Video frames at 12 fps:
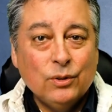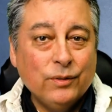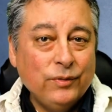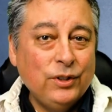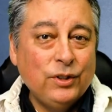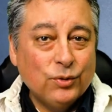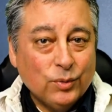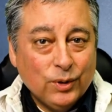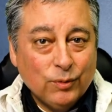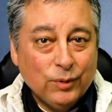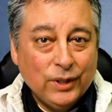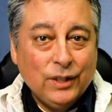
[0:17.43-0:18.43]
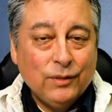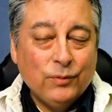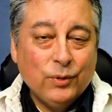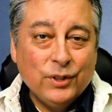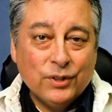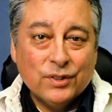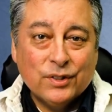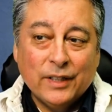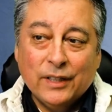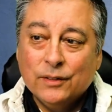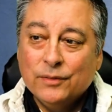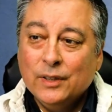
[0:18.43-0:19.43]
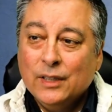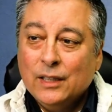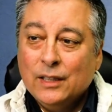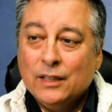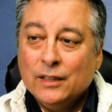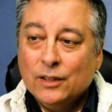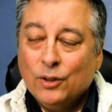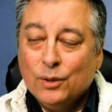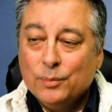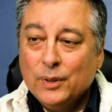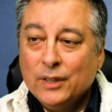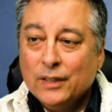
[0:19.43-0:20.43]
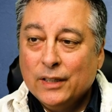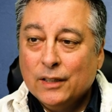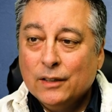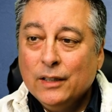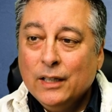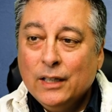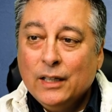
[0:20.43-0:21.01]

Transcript: or if you just want to read it for yourself, uh, it'll all be there.